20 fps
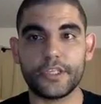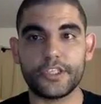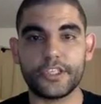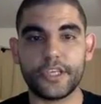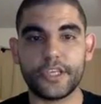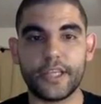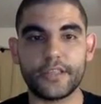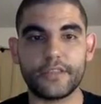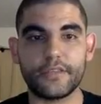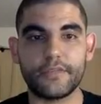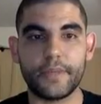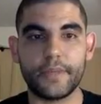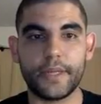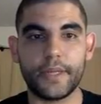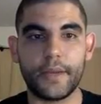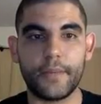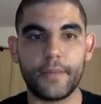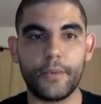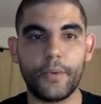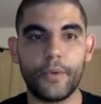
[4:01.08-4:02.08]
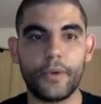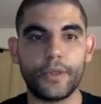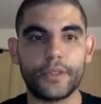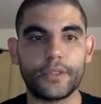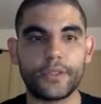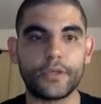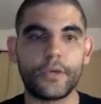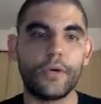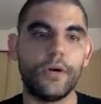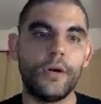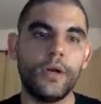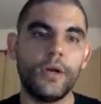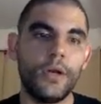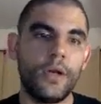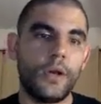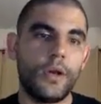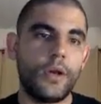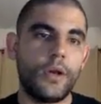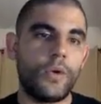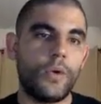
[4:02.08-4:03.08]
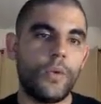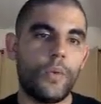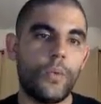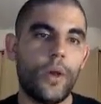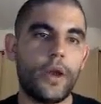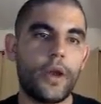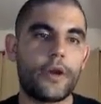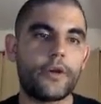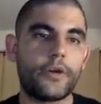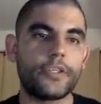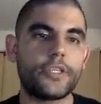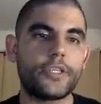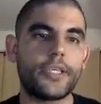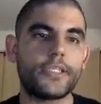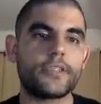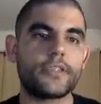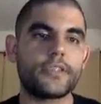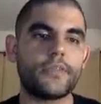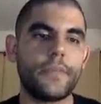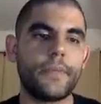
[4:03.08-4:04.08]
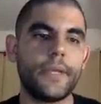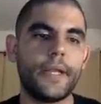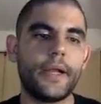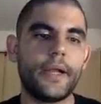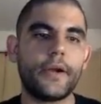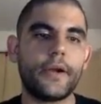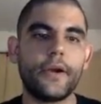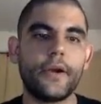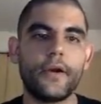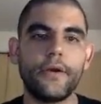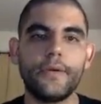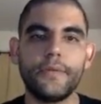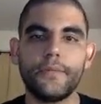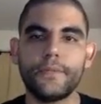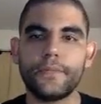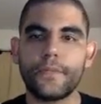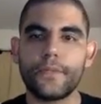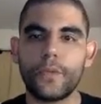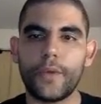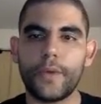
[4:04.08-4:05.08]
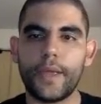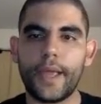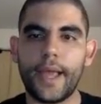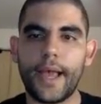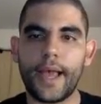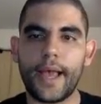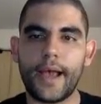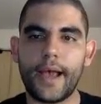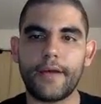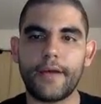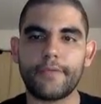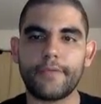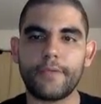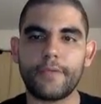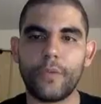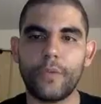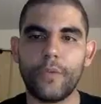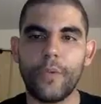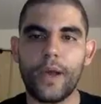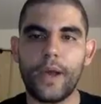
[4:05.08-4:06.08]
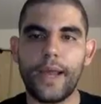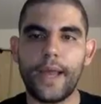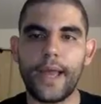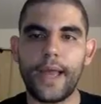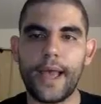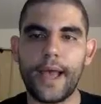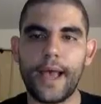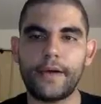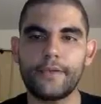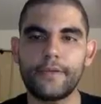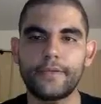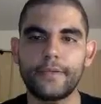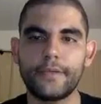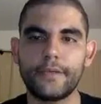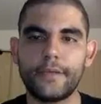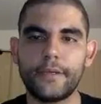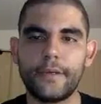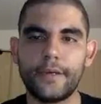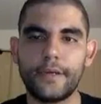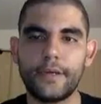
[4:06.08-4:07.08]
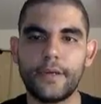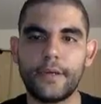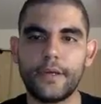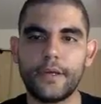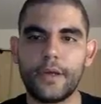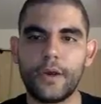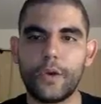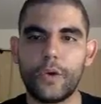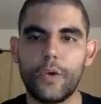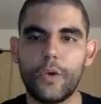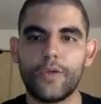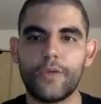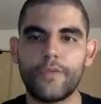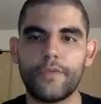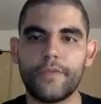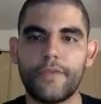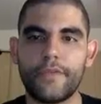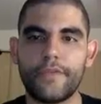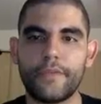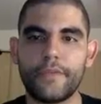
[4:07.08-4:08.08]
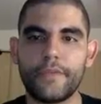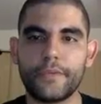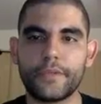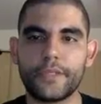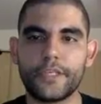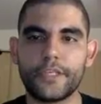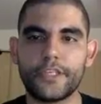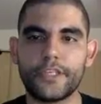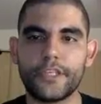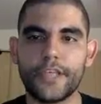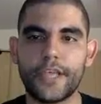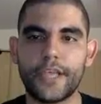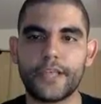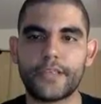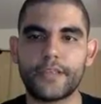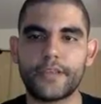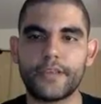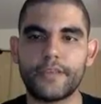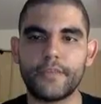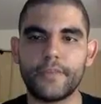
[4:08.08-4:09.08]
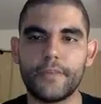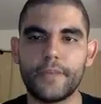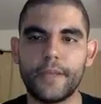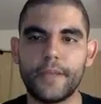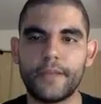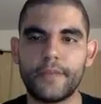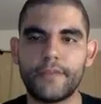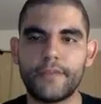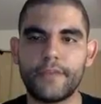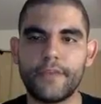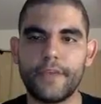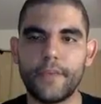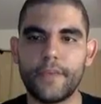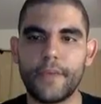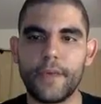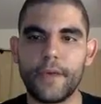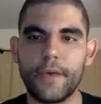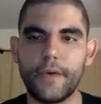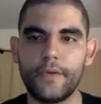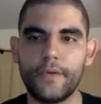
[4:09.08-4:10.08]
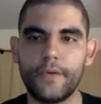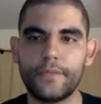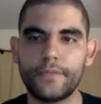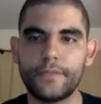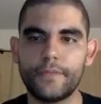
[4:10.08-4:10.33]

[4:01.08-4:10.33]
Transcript: chance of being a boy. So what are the chances of being a girl? We have 1/2, or a 50% chance of being a female.